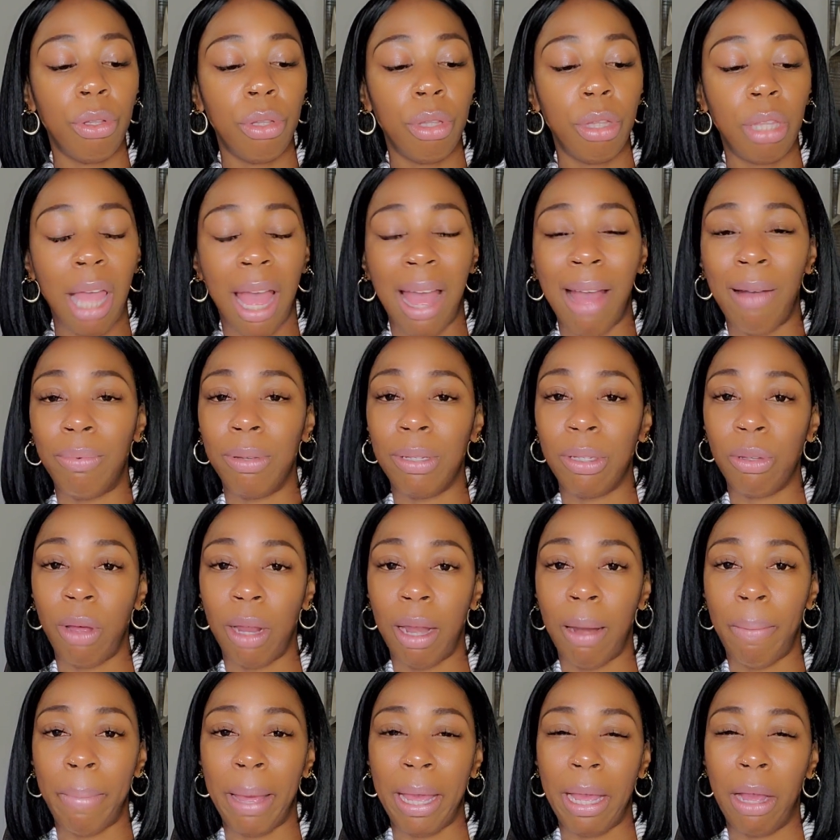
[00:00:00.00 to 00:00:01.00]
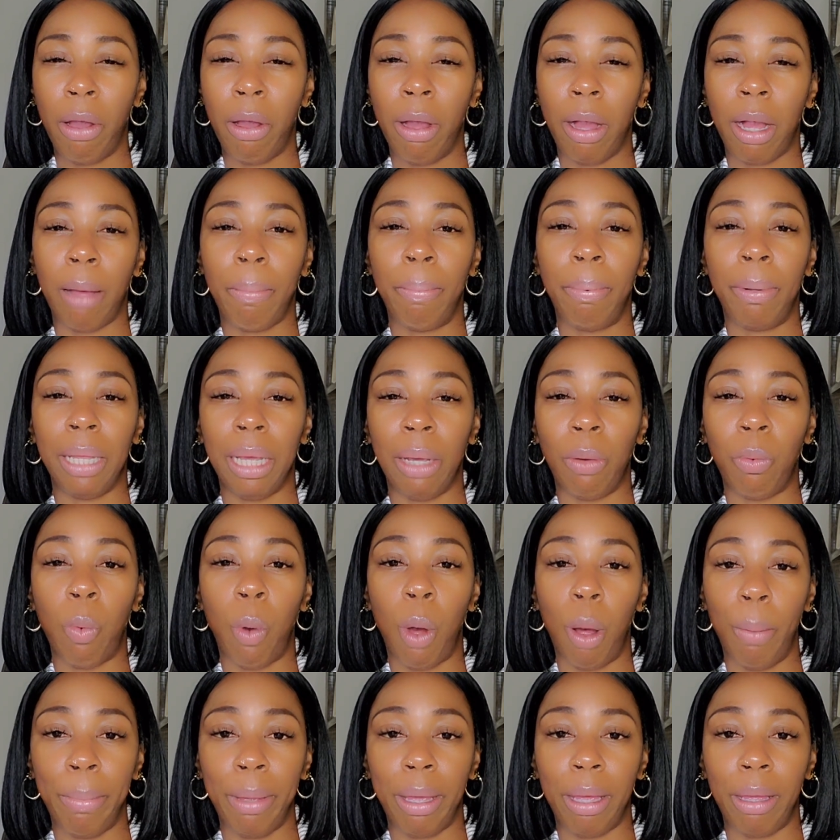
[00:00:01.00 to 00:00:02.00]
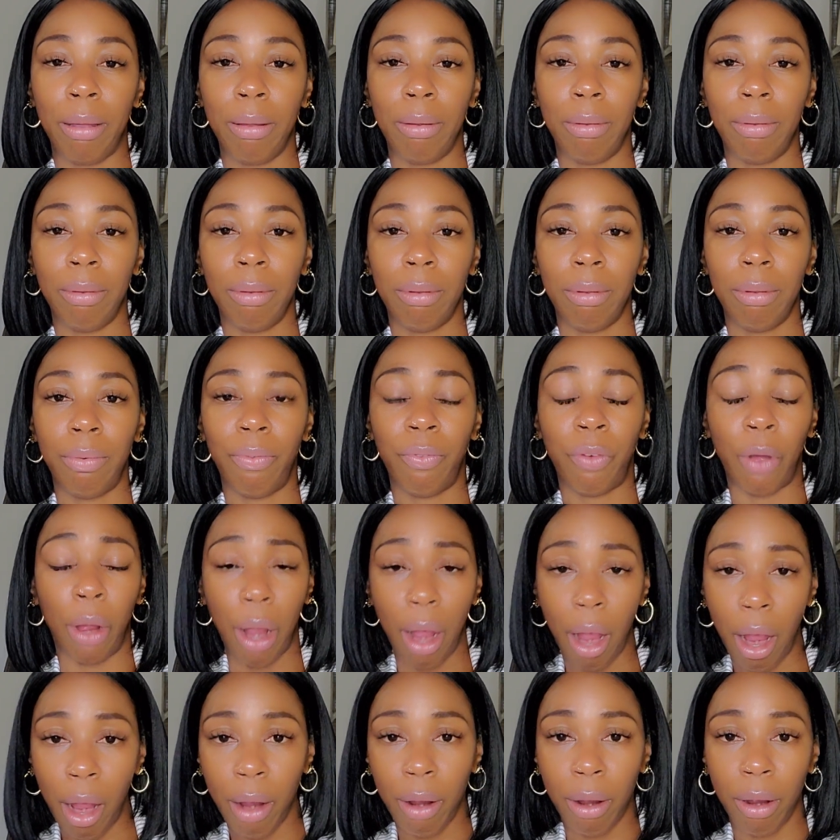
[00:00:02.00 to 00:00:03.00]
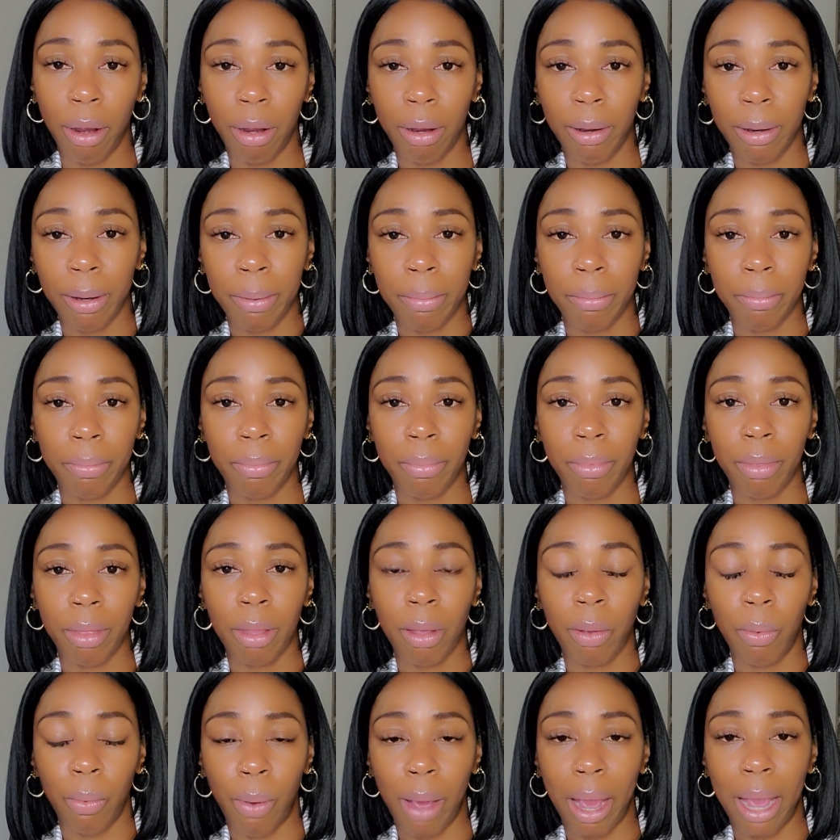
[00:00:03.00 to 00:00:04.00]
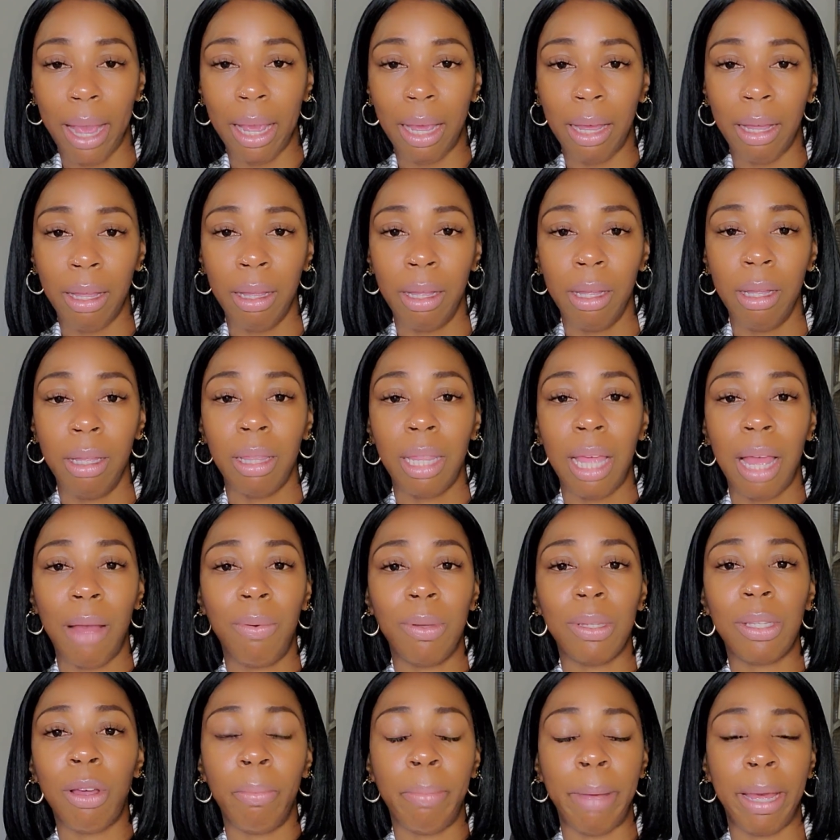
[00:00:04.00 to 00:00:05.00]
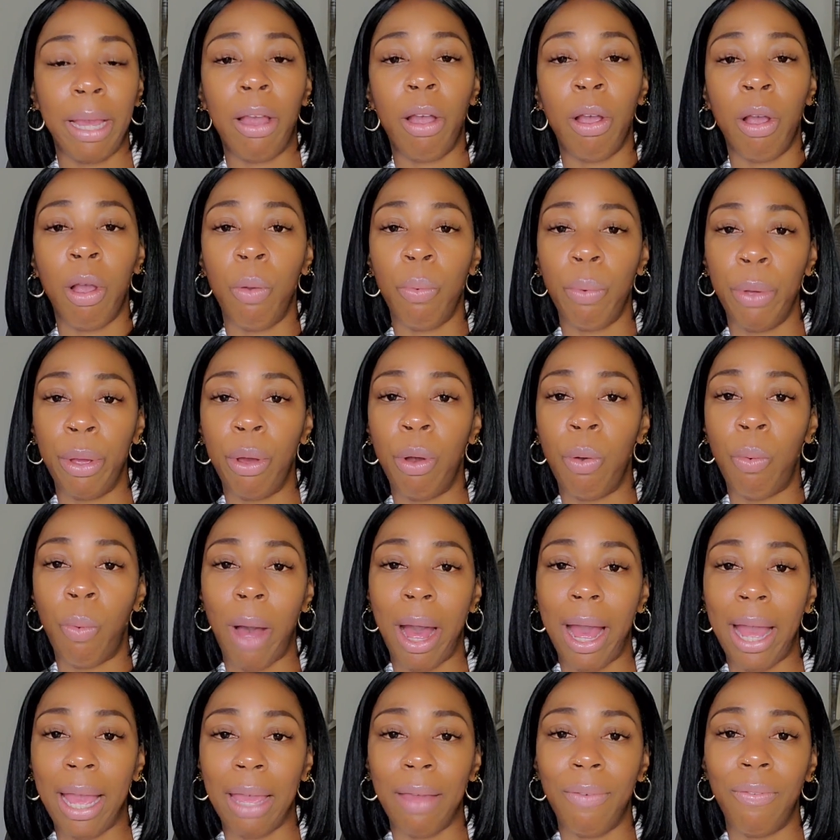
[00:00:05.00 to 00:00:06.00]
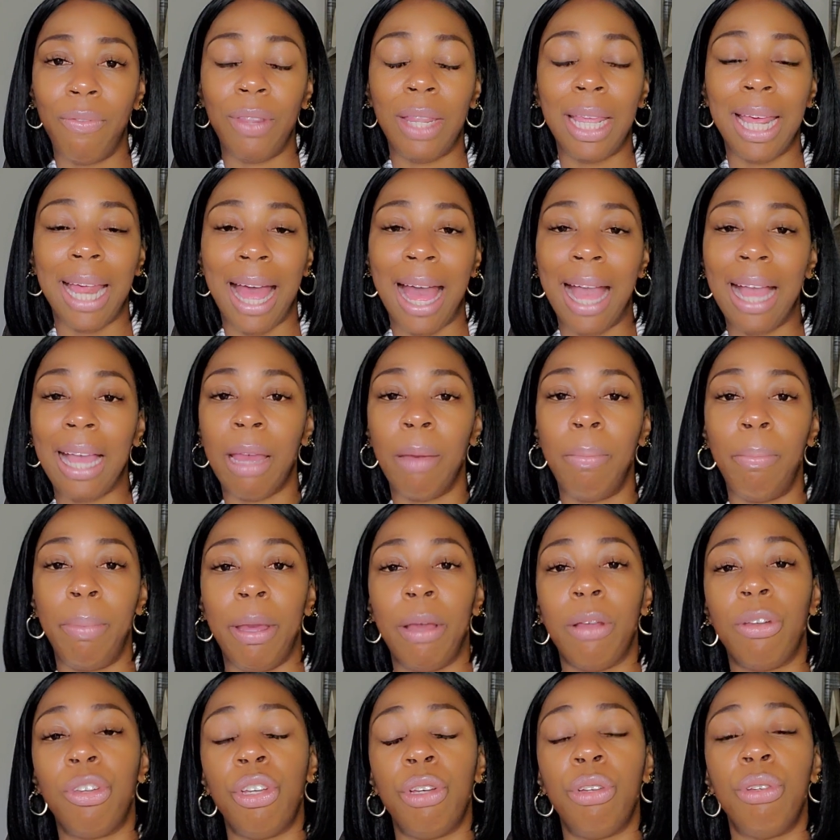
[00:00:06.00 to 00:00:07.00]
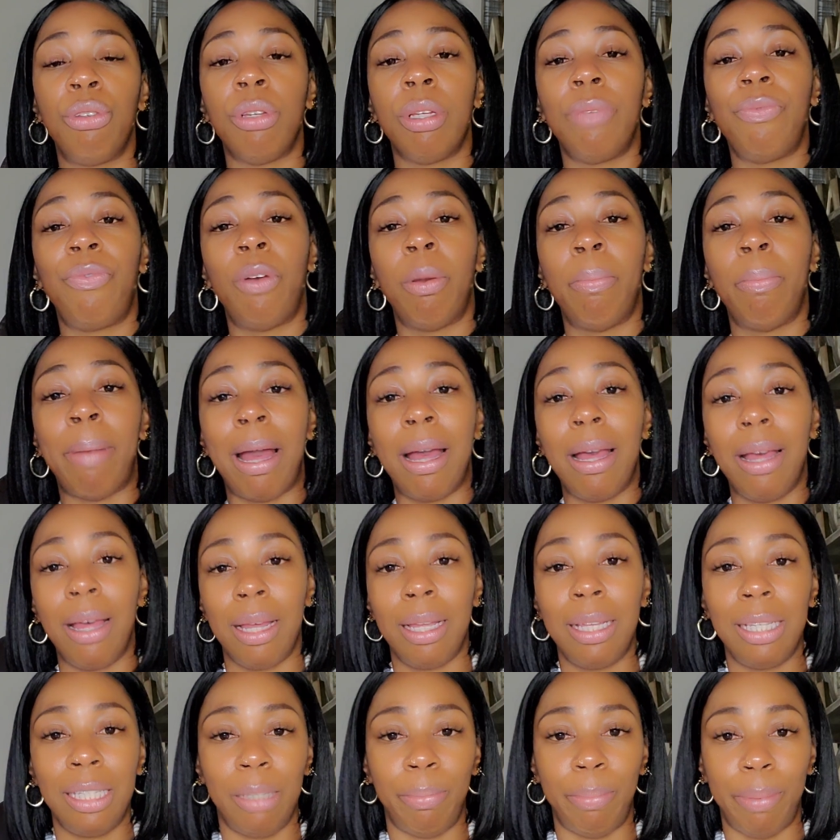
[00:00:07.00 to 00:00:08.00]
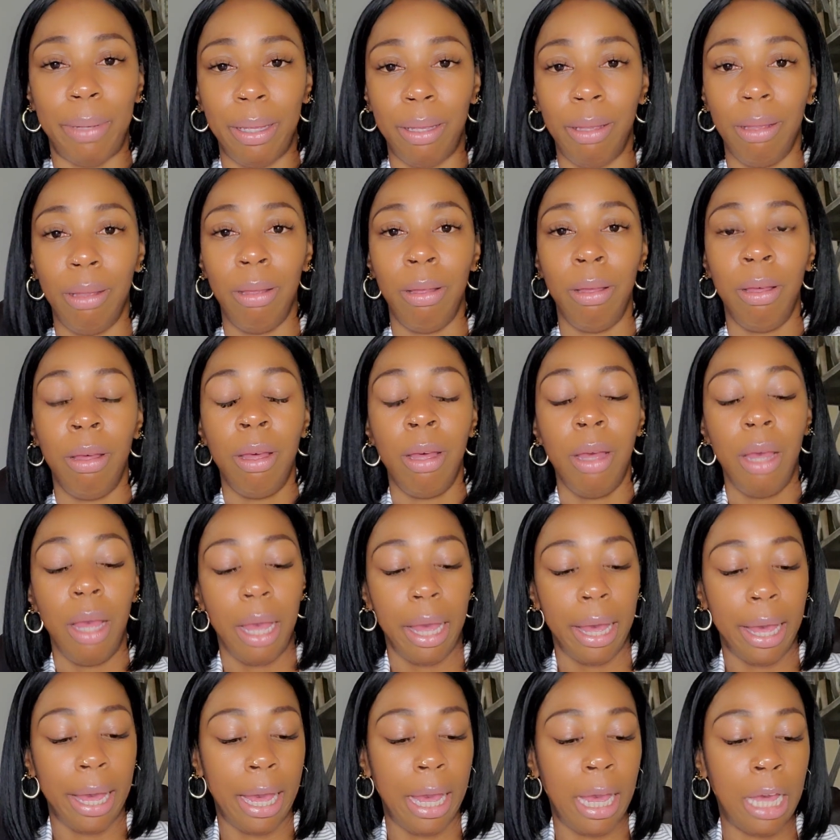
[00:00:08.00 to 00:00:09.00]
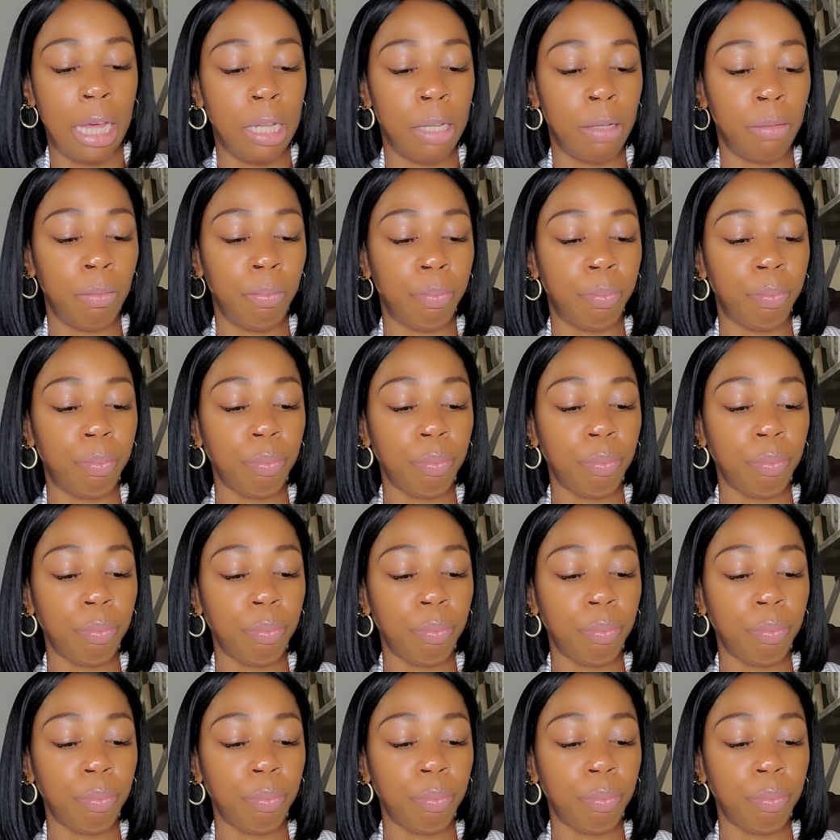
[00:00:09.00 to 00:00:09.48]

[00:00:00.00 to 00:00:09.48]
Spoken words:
that was going to make her a complete woman for her, right? That was going to make her a real wife, that I can bear children for my husband. And